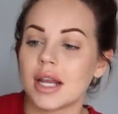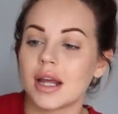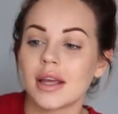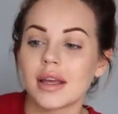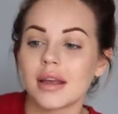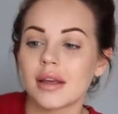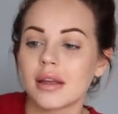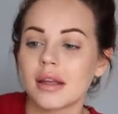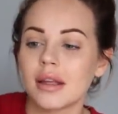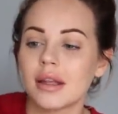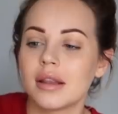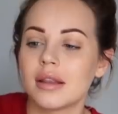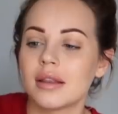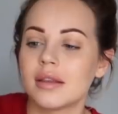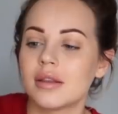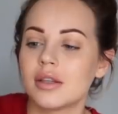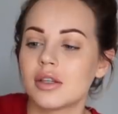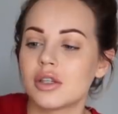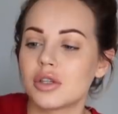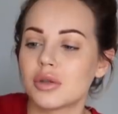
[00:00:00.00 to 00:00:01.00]
Like,
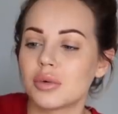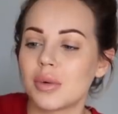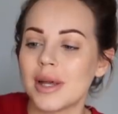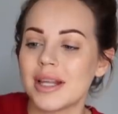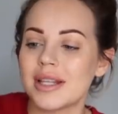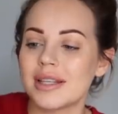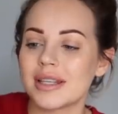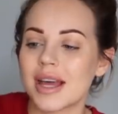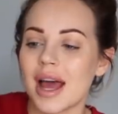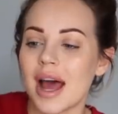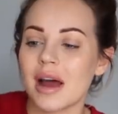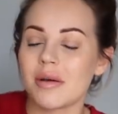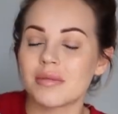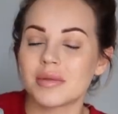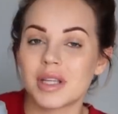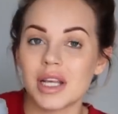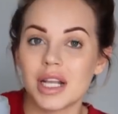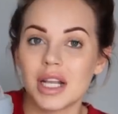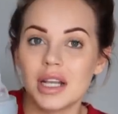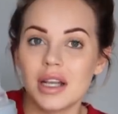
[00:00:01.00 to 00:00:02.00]
the twins
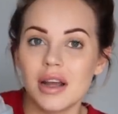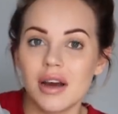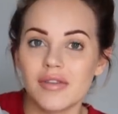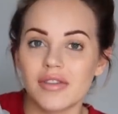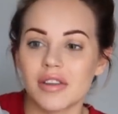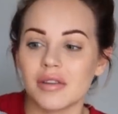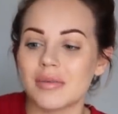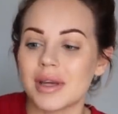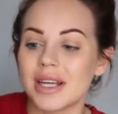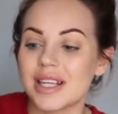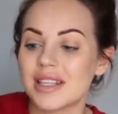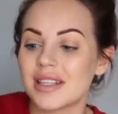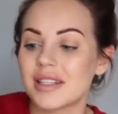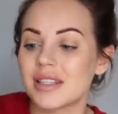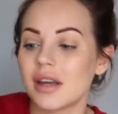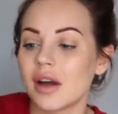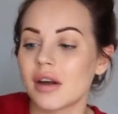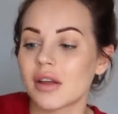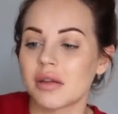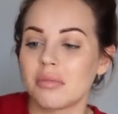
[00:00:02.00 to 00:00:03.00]
absolutely love them. They
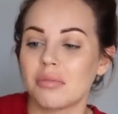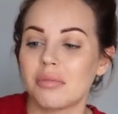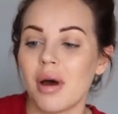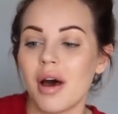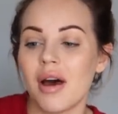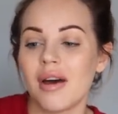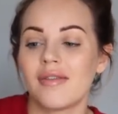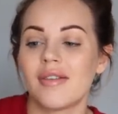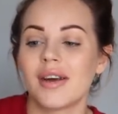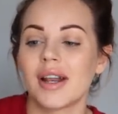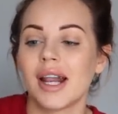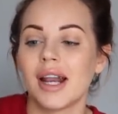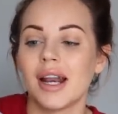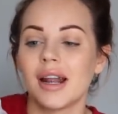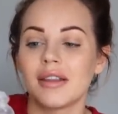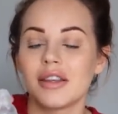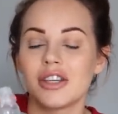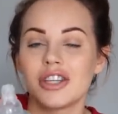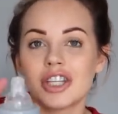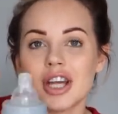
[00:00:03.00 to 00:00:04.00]
suck them perfectly.
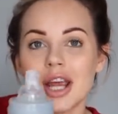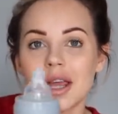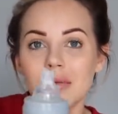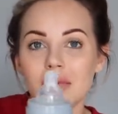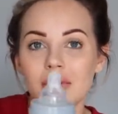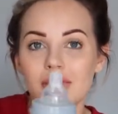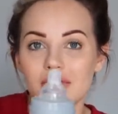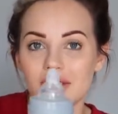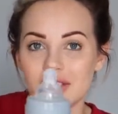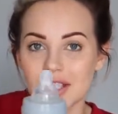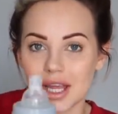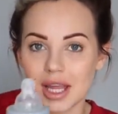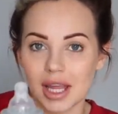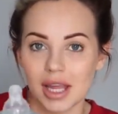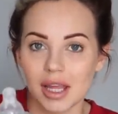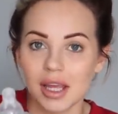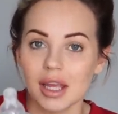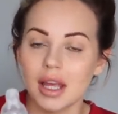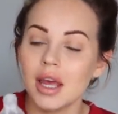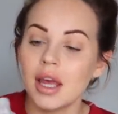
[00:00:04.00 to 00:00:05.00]
Like, the shape of the
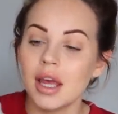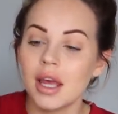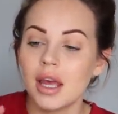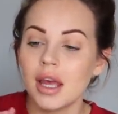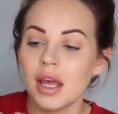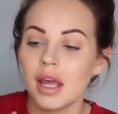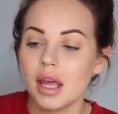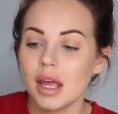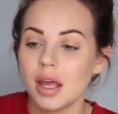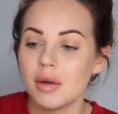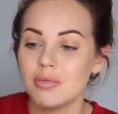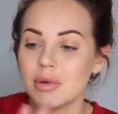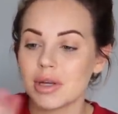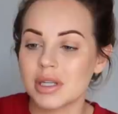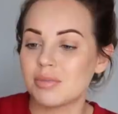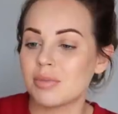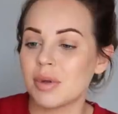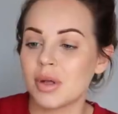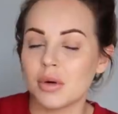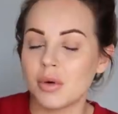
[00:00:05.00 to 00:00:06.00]
tea, it
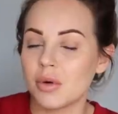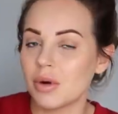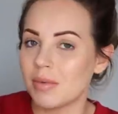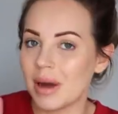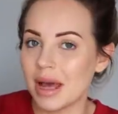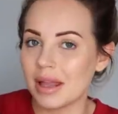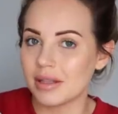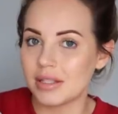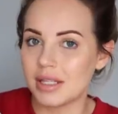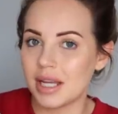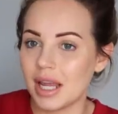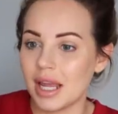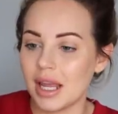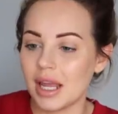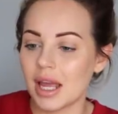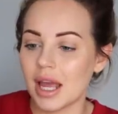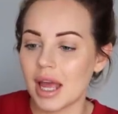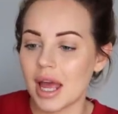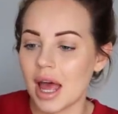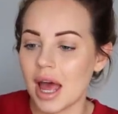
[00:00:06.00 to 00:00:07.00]
must be all about the
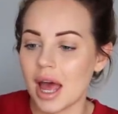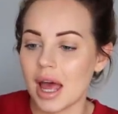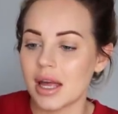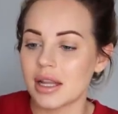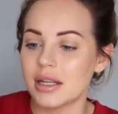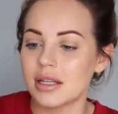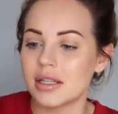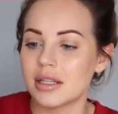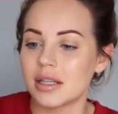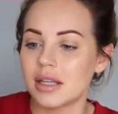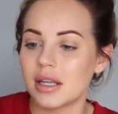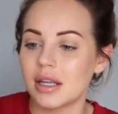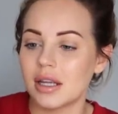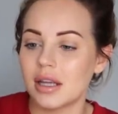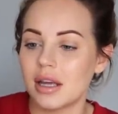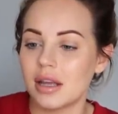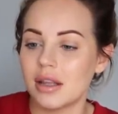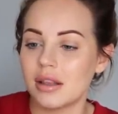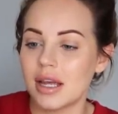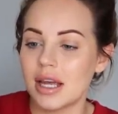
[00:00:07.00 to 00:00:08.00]
tea, and
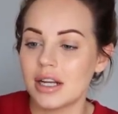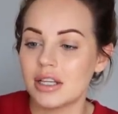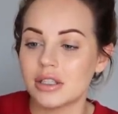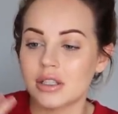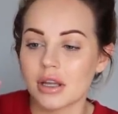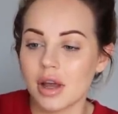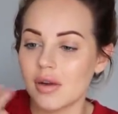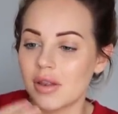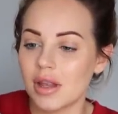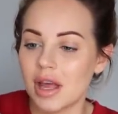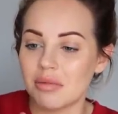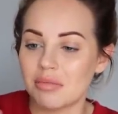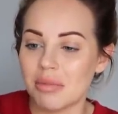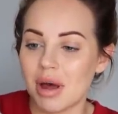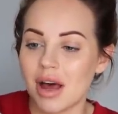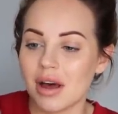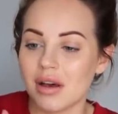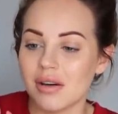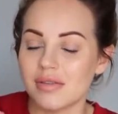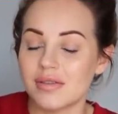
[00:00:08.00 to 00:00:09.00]
they just go in their
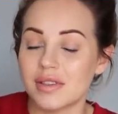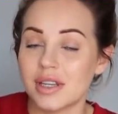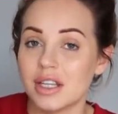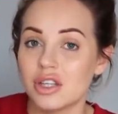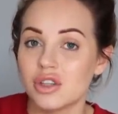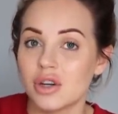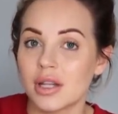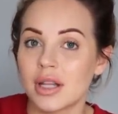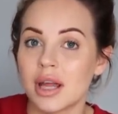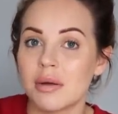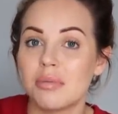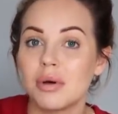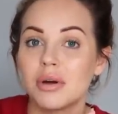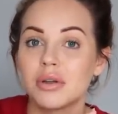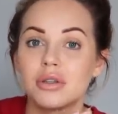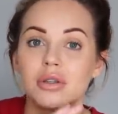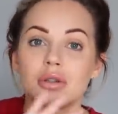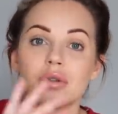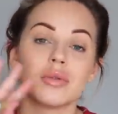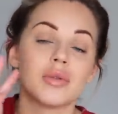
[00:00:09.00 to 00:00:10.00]
mouths, they drink their
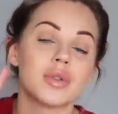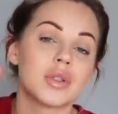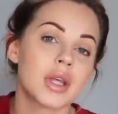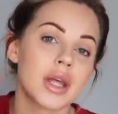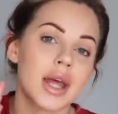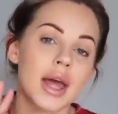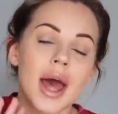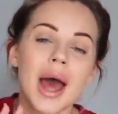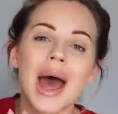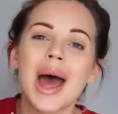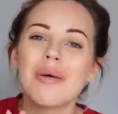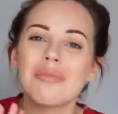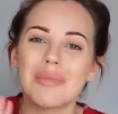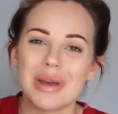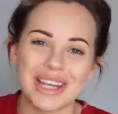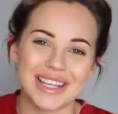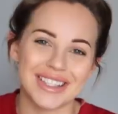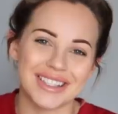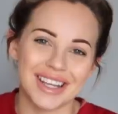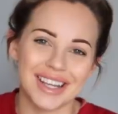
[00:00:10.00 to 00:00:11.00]
bottles
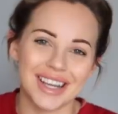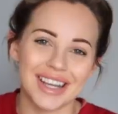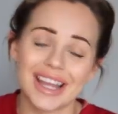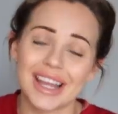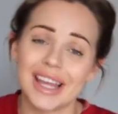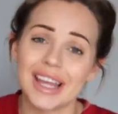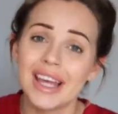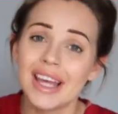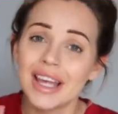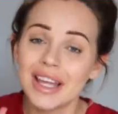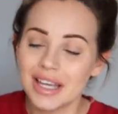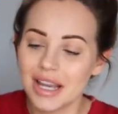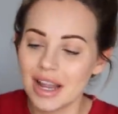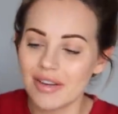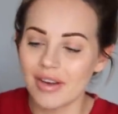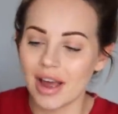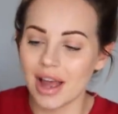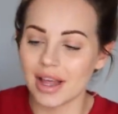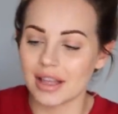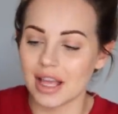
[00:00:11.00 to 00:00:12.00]
amazingly.
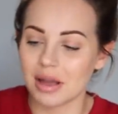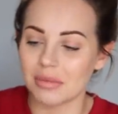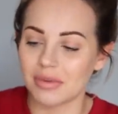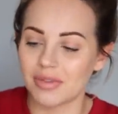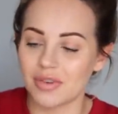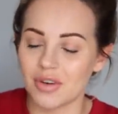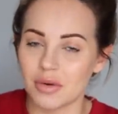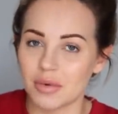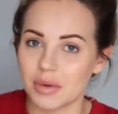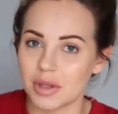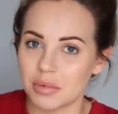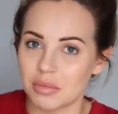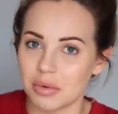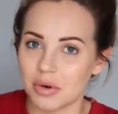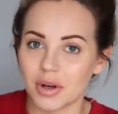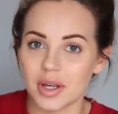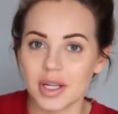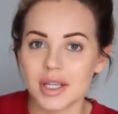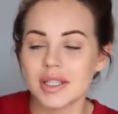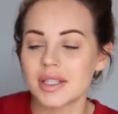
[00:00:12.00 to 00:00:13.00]
Never had that before with the
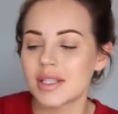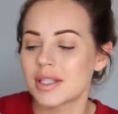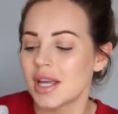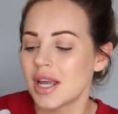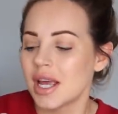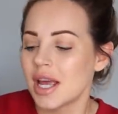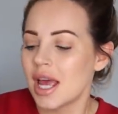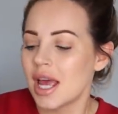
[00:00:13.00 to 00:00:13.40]
boys.